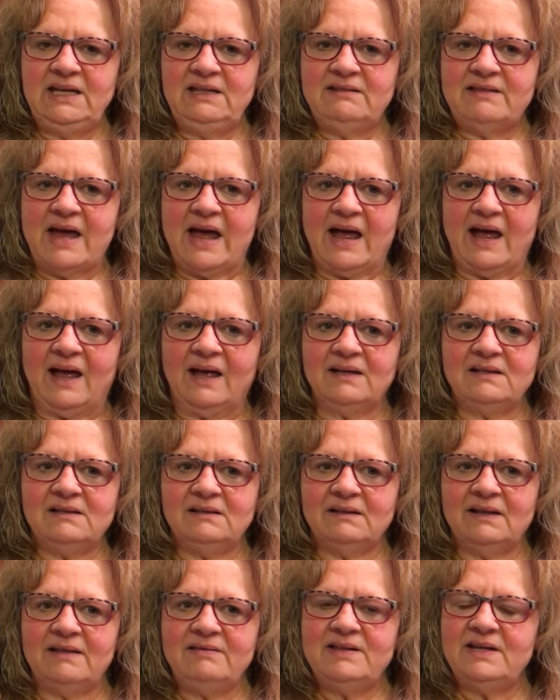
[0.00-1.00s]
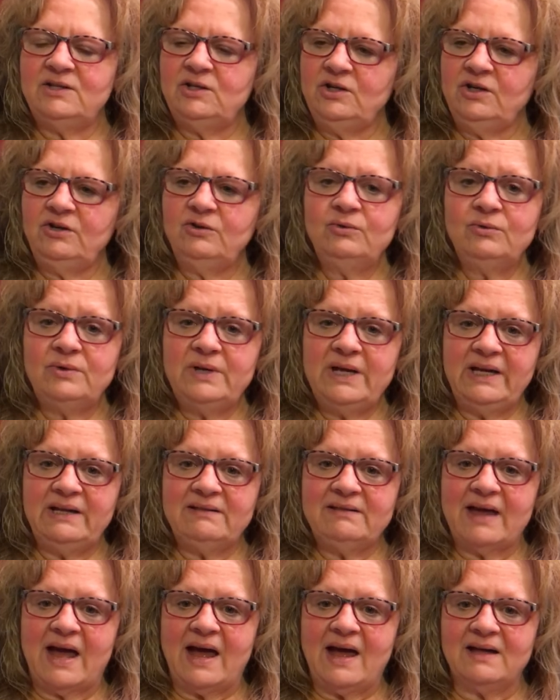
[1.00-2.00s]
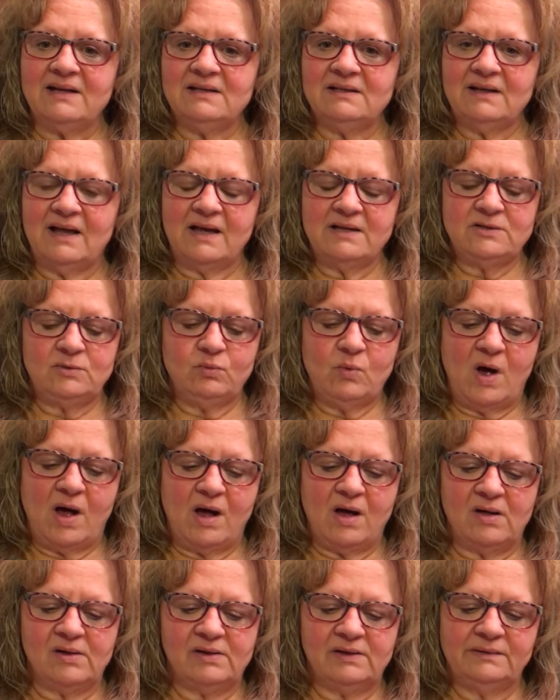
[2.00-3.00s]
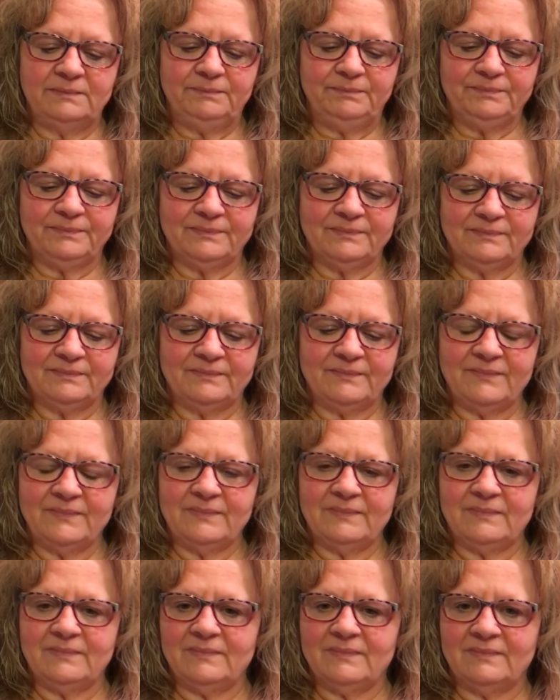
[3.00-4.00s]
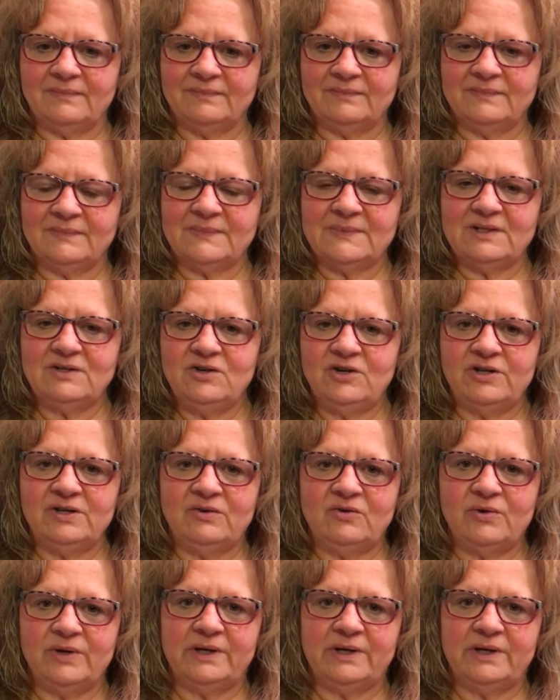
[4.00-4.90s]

that, and then you need that as well. You can go ahead